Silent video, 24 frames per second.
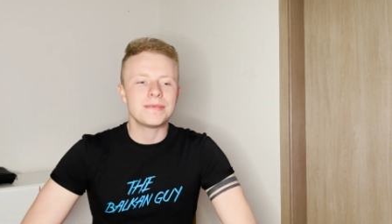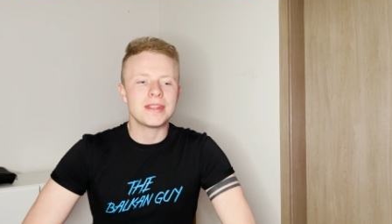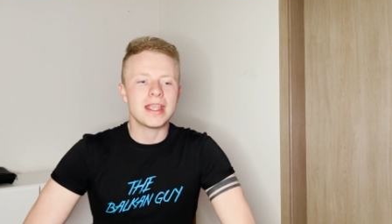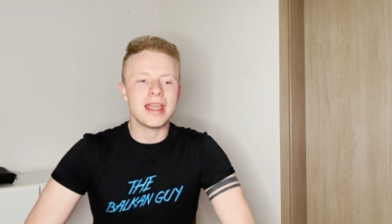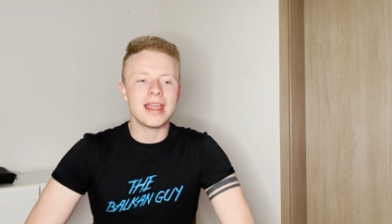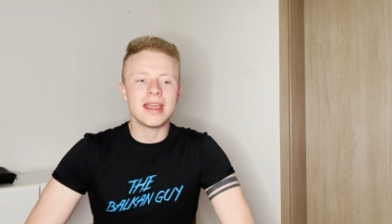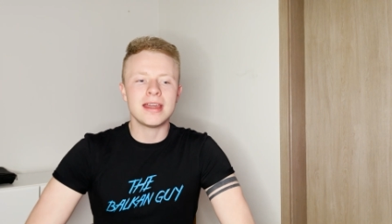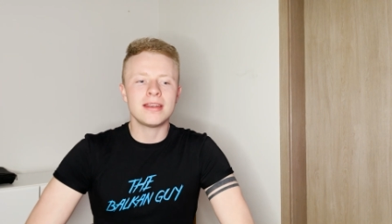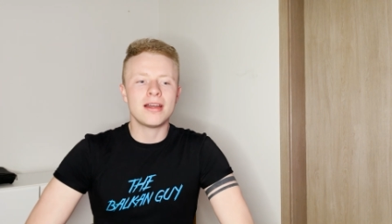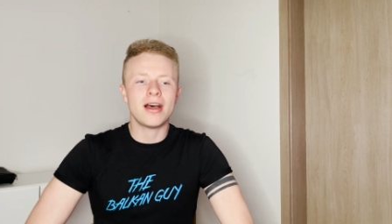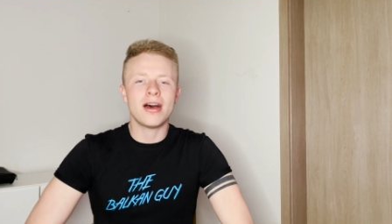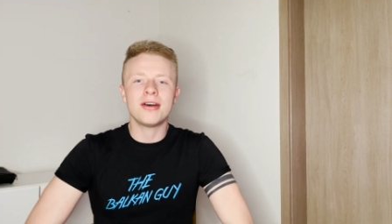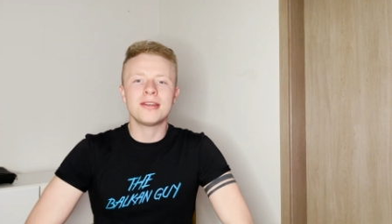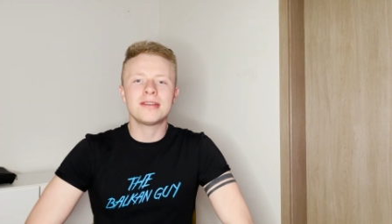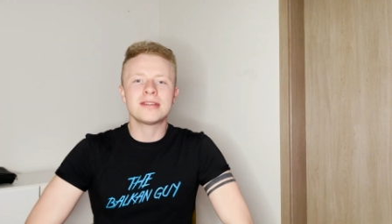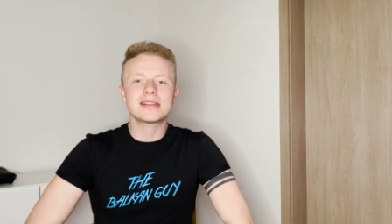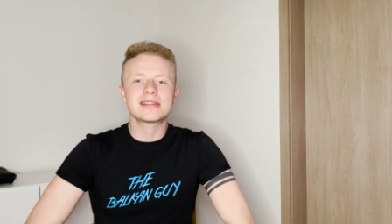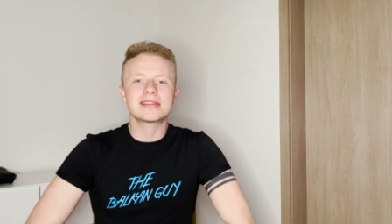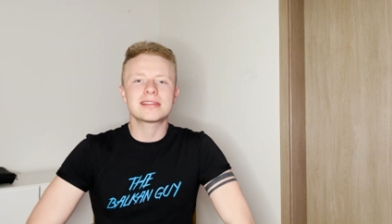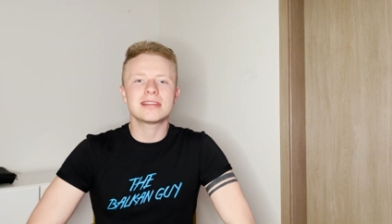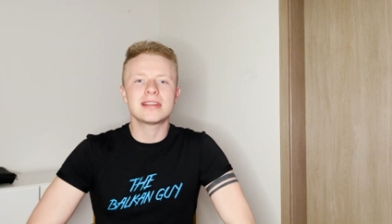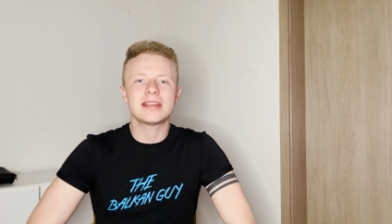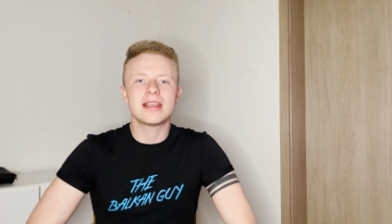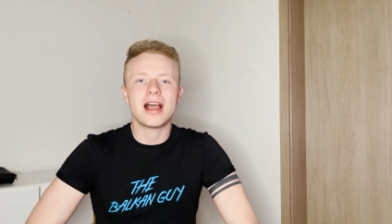And
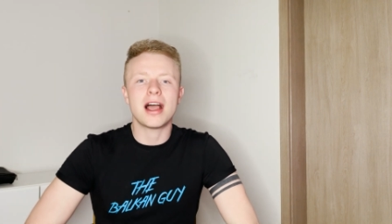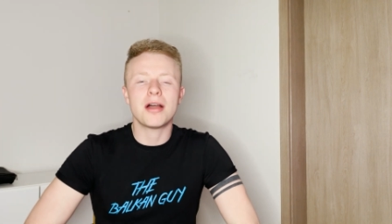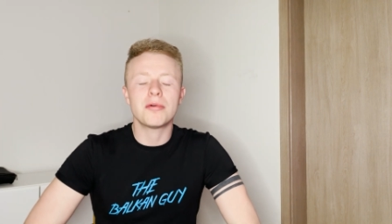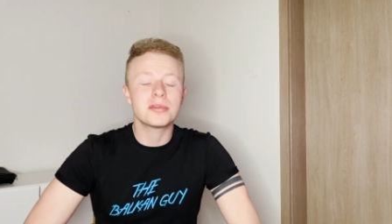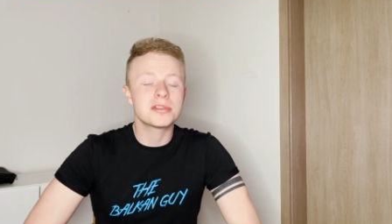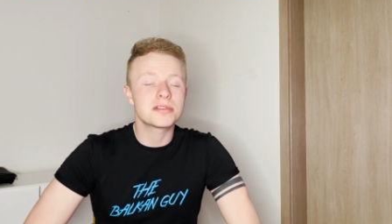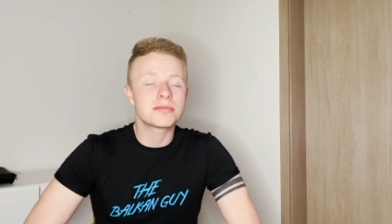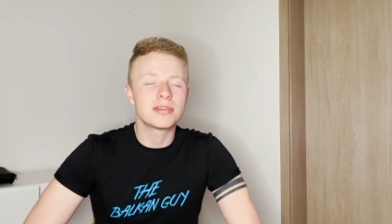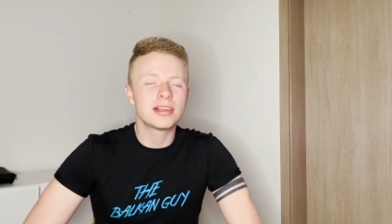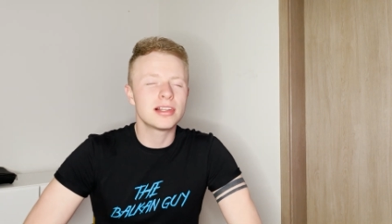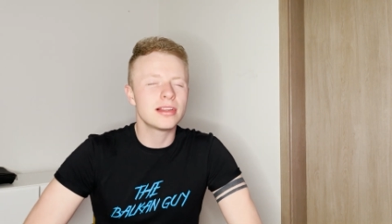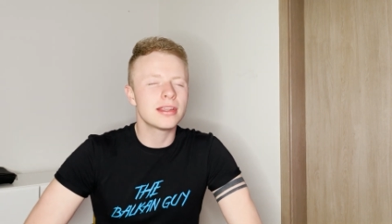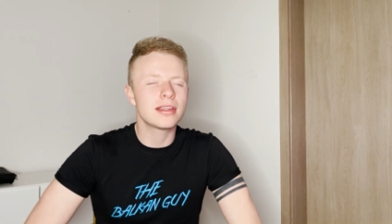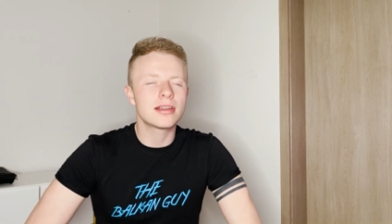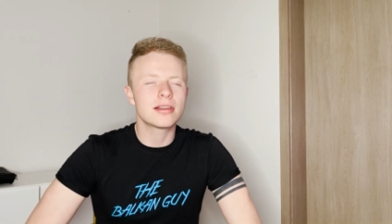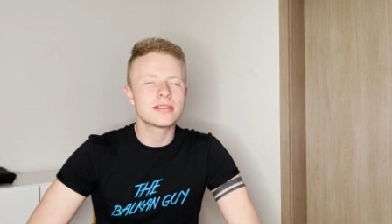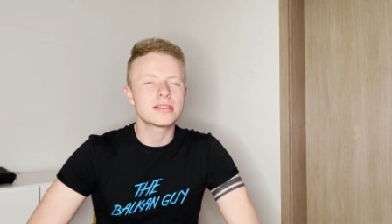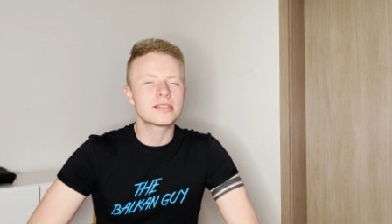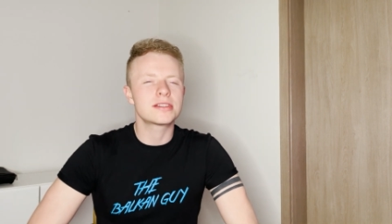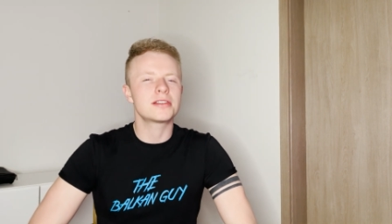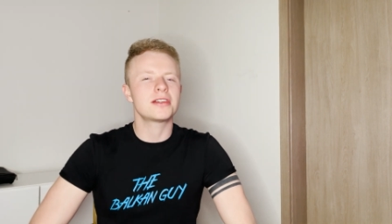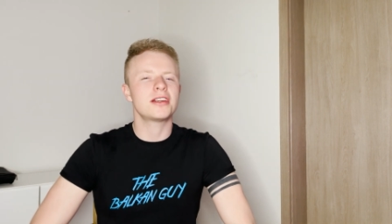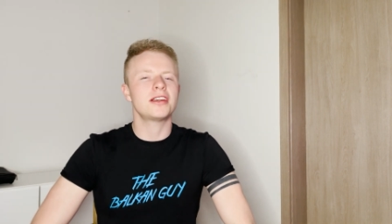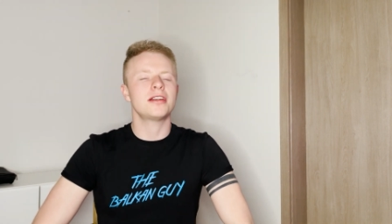honestly, I was really
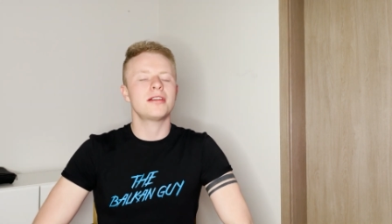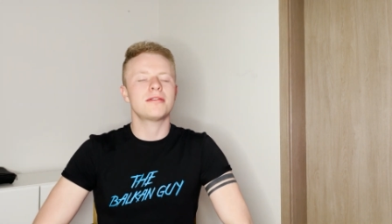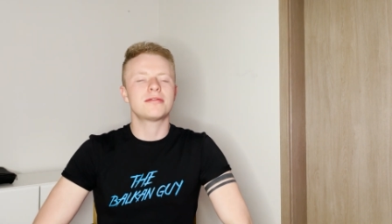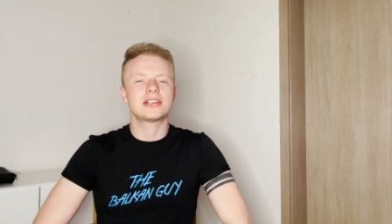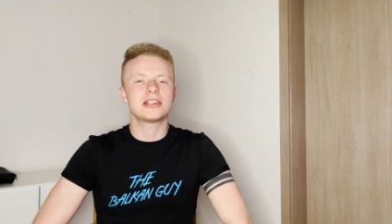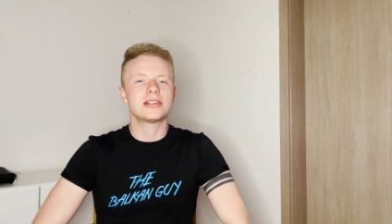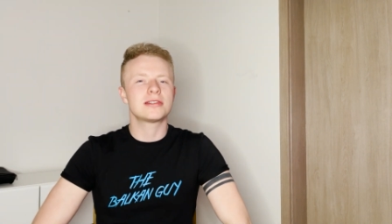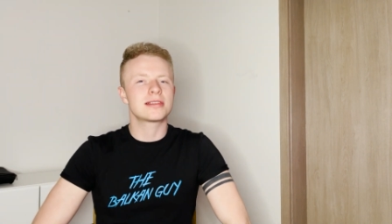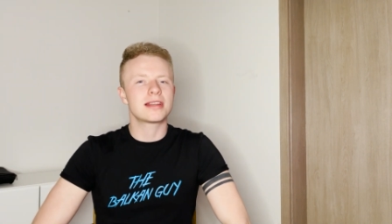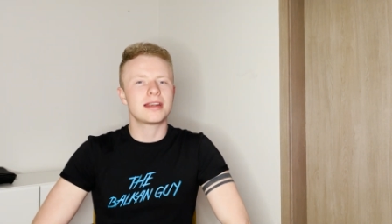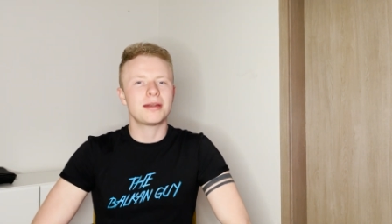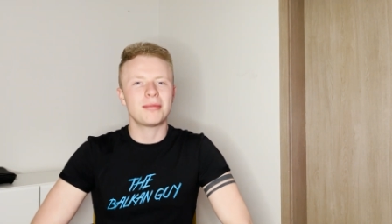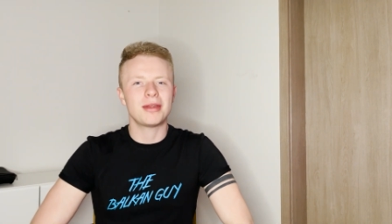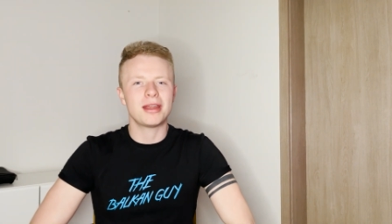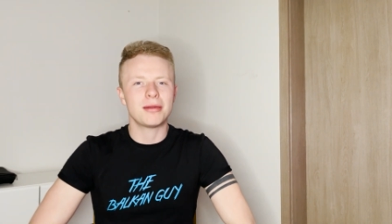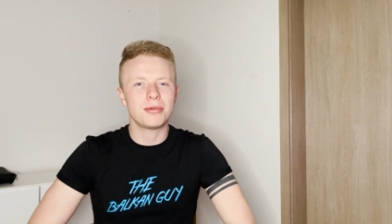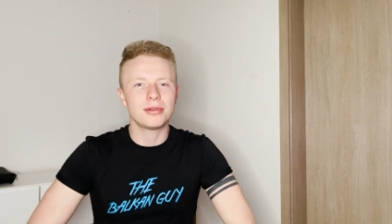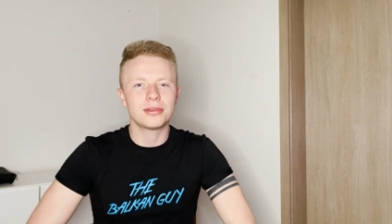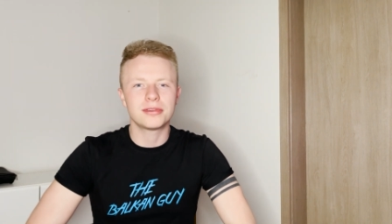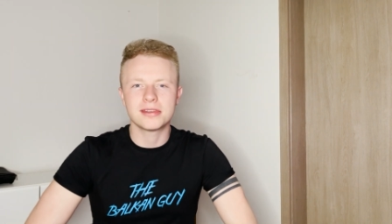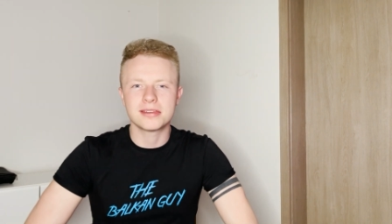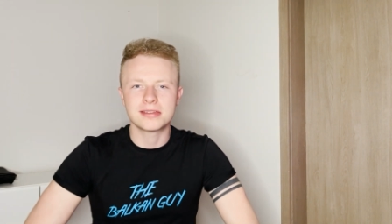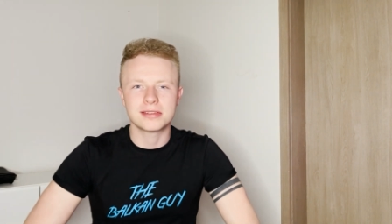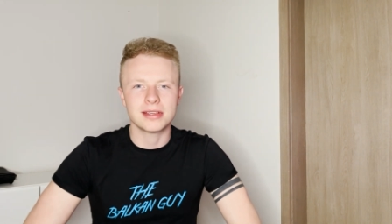concerned if she's going to be able
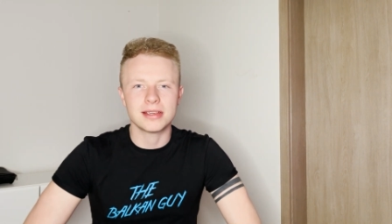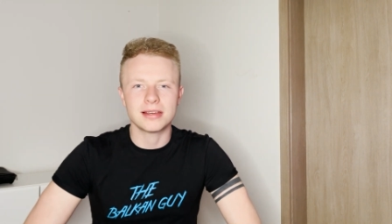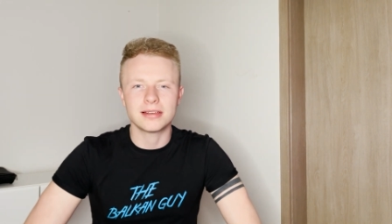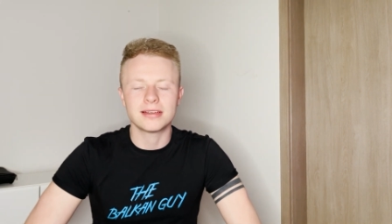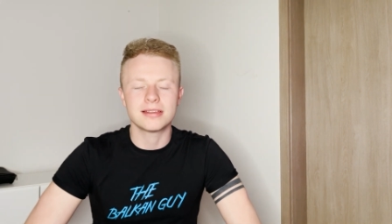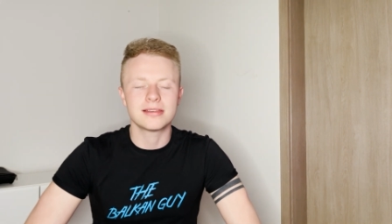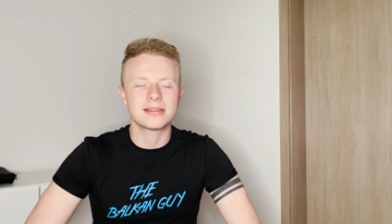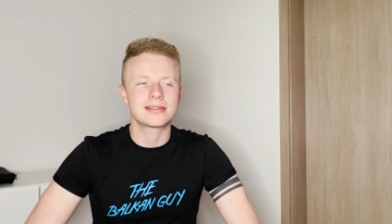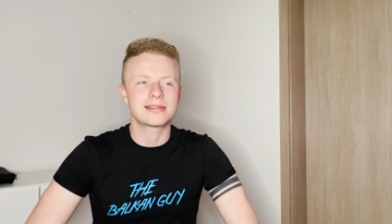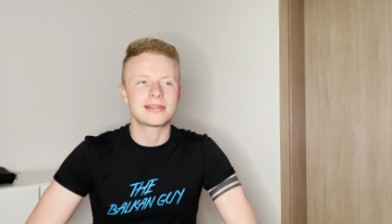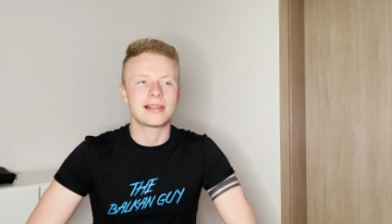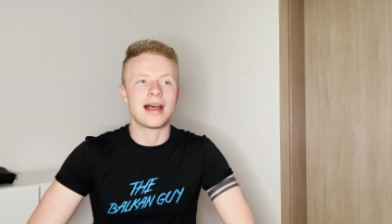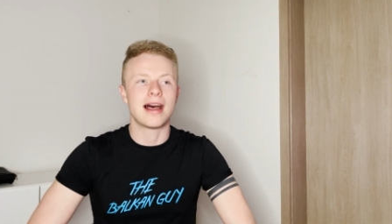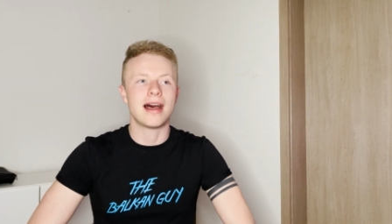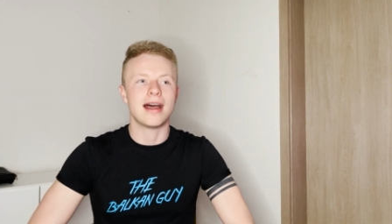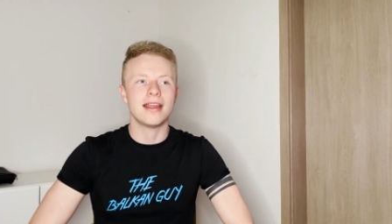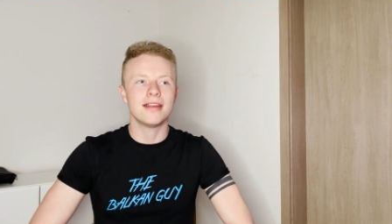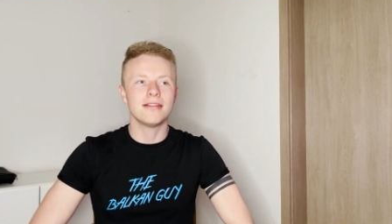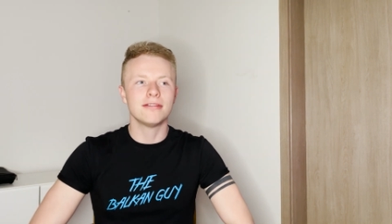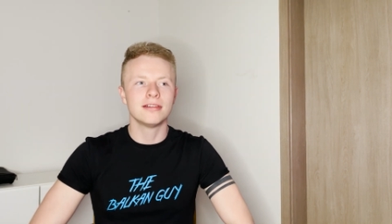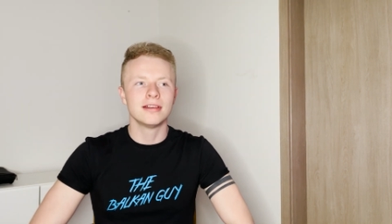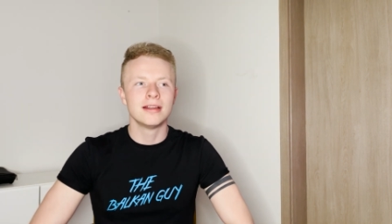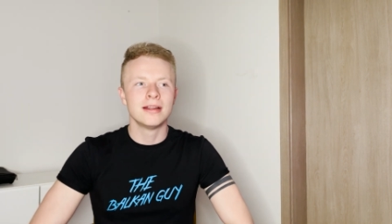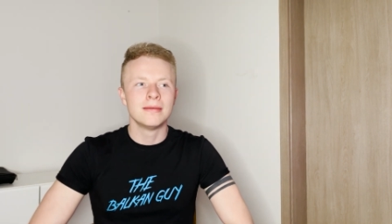to sing this
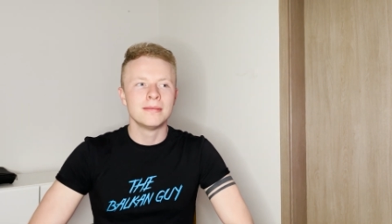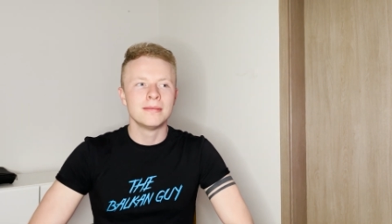live.